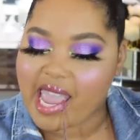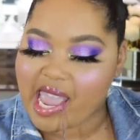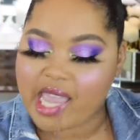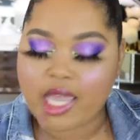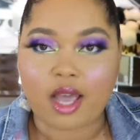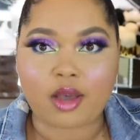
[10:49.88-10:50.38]

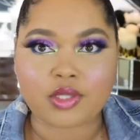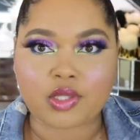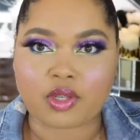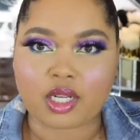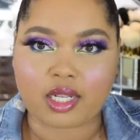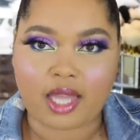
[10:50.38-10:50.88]
It goes
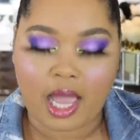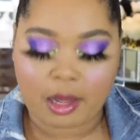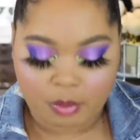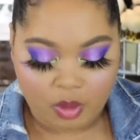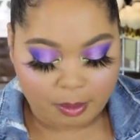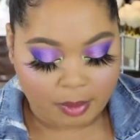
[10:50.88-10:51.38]
on a
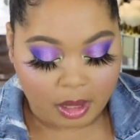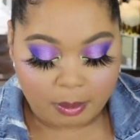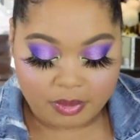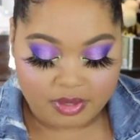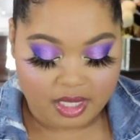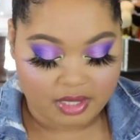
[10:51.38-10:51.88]
lot more
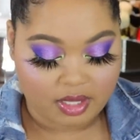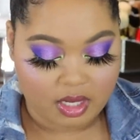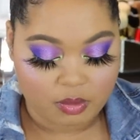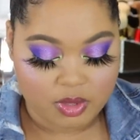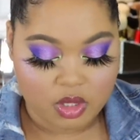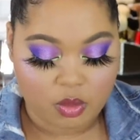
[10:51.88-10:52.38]
purple than I thought
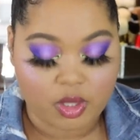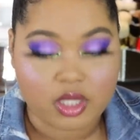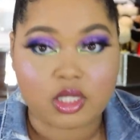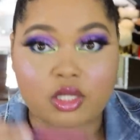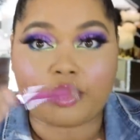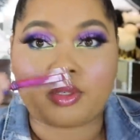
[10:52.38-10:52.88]
it was going
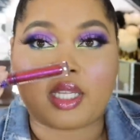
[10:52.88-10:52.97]
to.